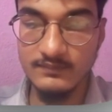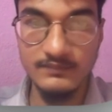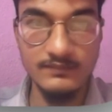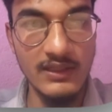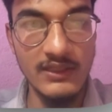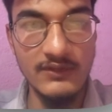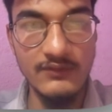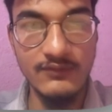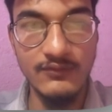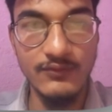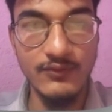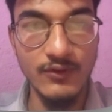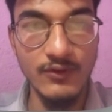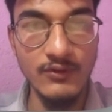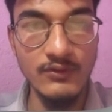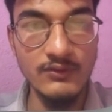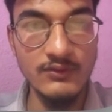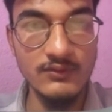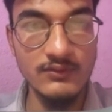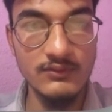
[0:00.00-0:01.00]

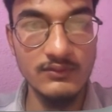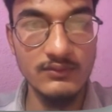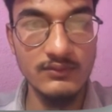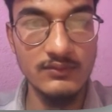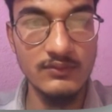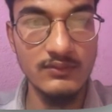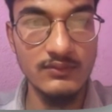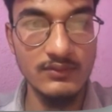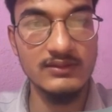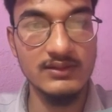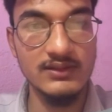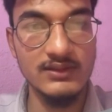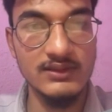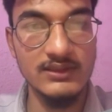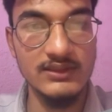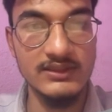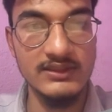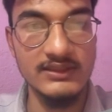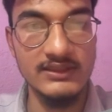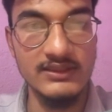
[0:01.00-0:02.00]
Info. This
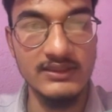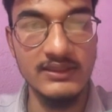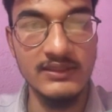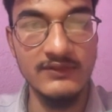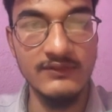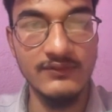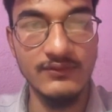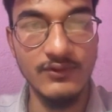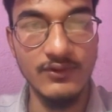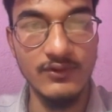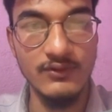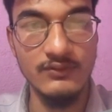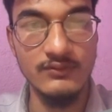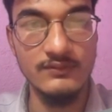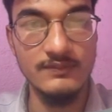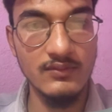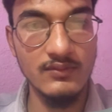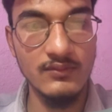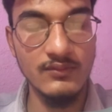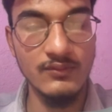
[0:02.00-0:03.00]
is an info
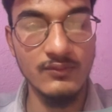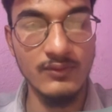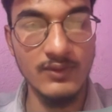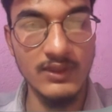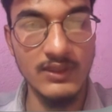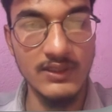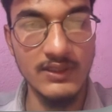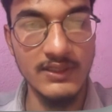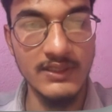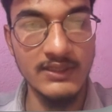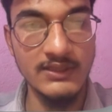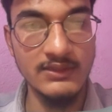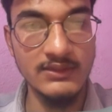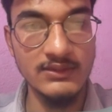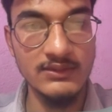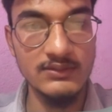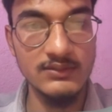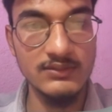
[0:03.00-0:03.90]
warning.